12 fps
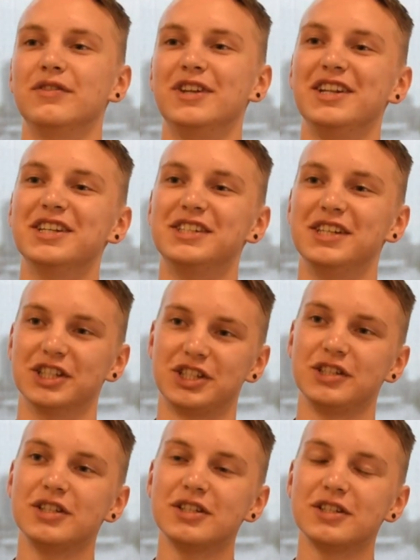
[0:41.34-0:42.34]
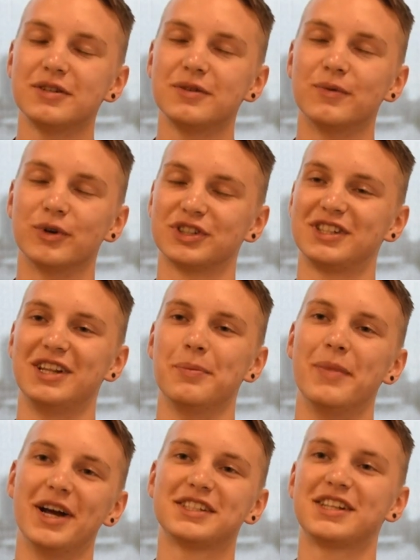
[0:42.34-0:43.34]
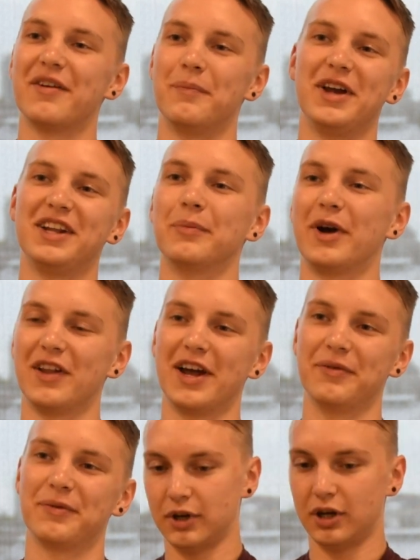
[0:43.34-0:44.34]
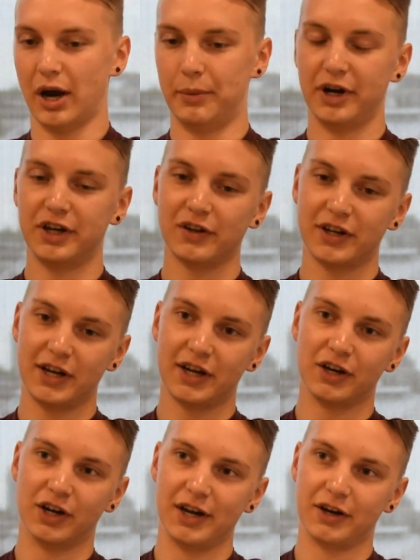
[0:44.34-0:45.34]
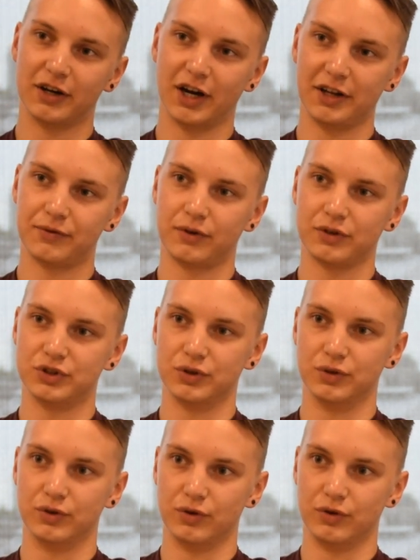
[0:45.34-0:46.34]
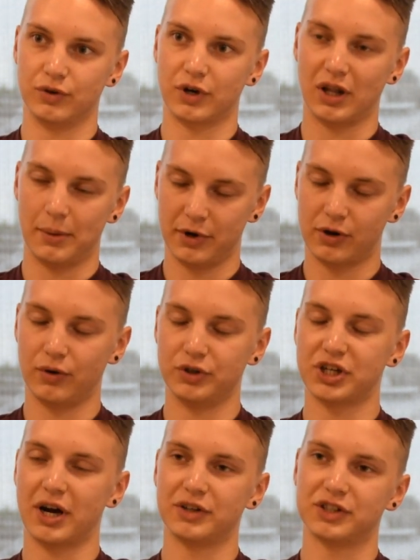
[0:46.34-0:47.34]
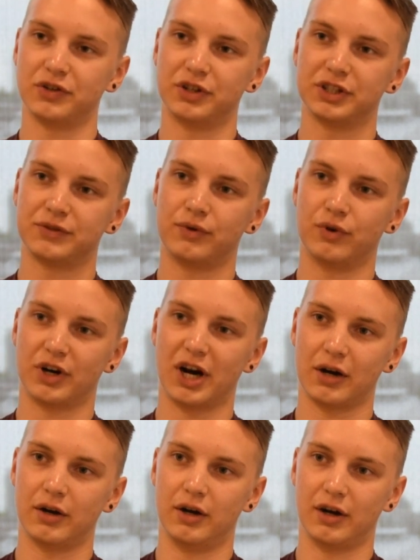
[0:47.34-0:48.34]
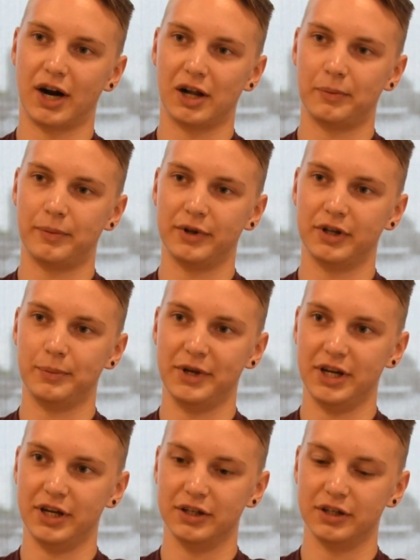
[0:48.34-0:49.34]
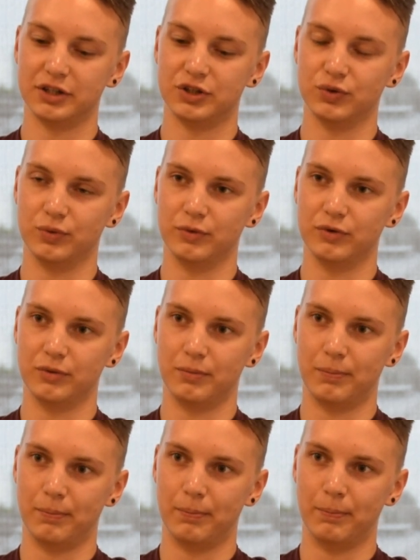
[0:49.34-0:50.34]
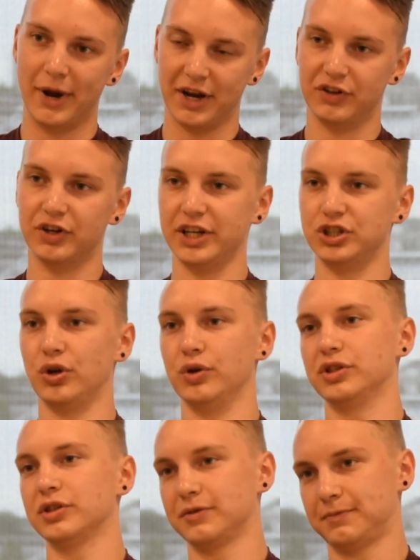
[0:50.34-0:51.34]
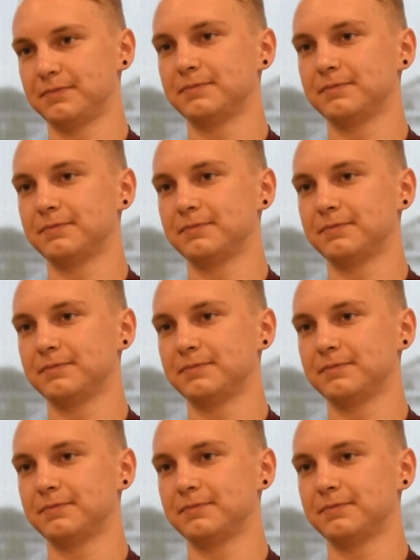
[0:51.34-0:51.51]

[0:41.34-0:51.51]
the decision was the best I've made in my life. I'm really grateful to Columbia College counselors for uh, helping me to make the right choice.